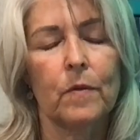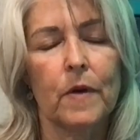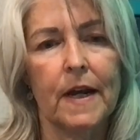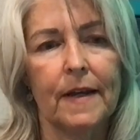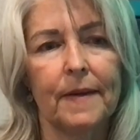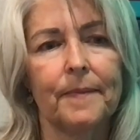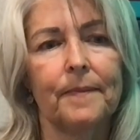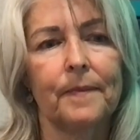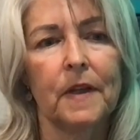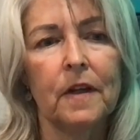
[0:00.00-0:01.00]
Right.
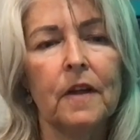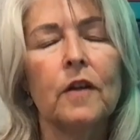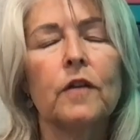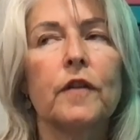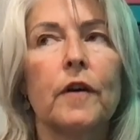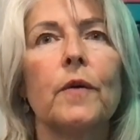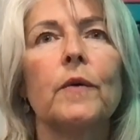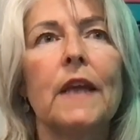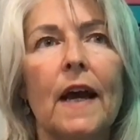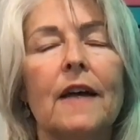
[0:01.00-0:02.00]
So,
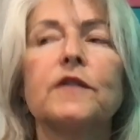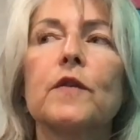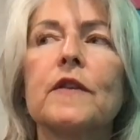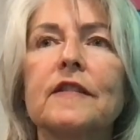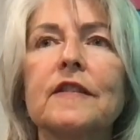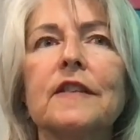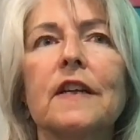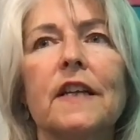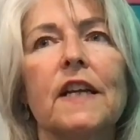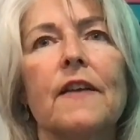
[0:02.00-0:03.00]
yeah, so this isn't
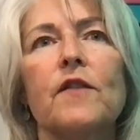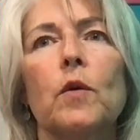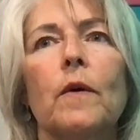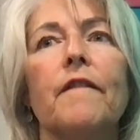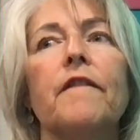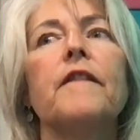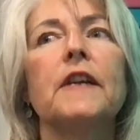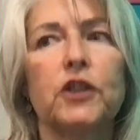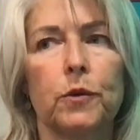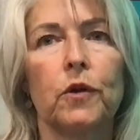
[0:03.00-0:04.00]
going to give you a
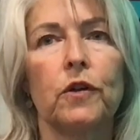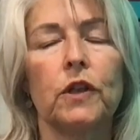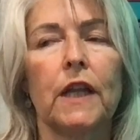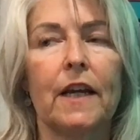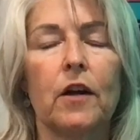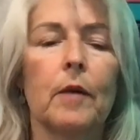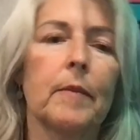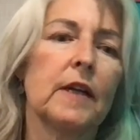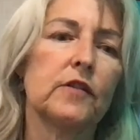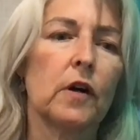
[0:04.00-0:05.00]
visual like, are
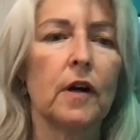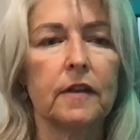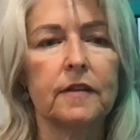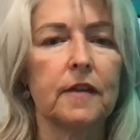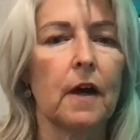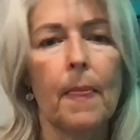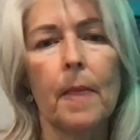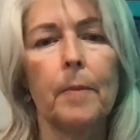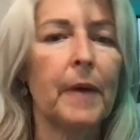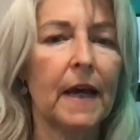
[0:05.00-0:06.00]
my dogs on the
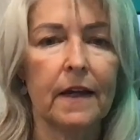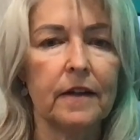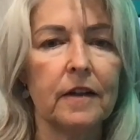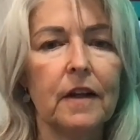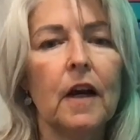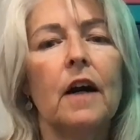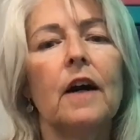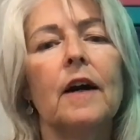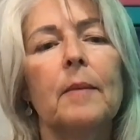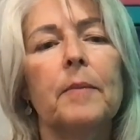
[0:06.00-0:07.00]
bed?
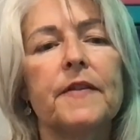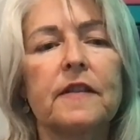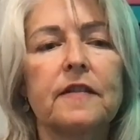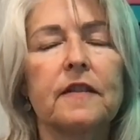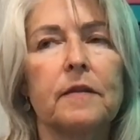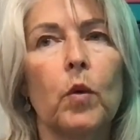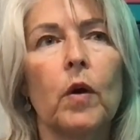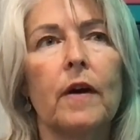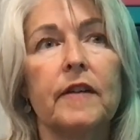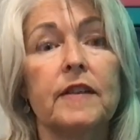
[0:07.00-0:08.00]
But this is more
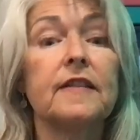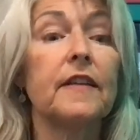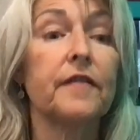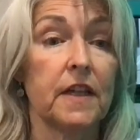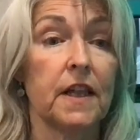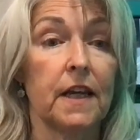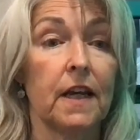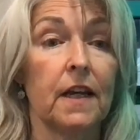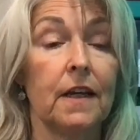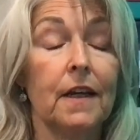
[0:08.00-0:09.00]
of a safety thing.
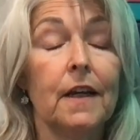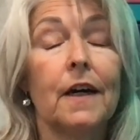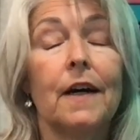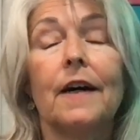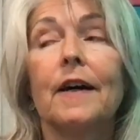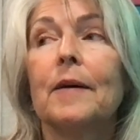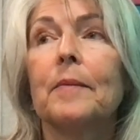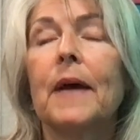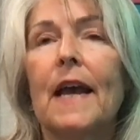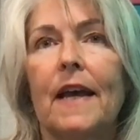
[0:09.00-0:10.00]

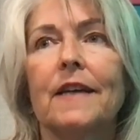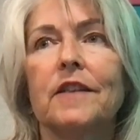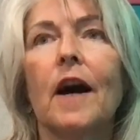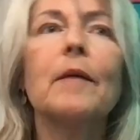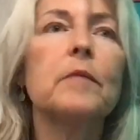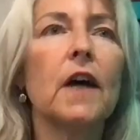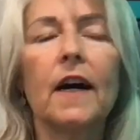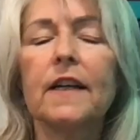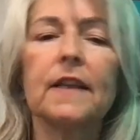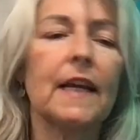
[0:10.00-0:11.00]
And I'm
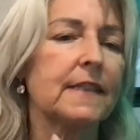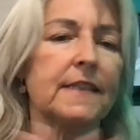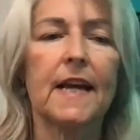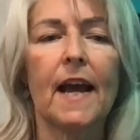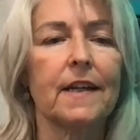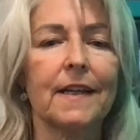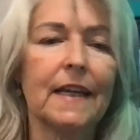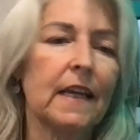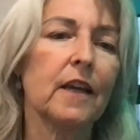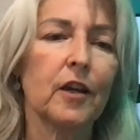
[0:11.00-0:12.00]
not like a tech
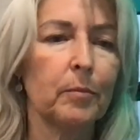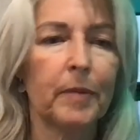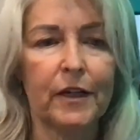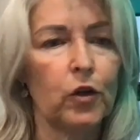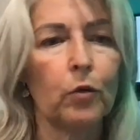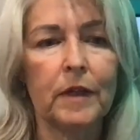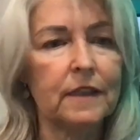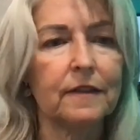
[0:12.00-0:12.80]
geek by no means.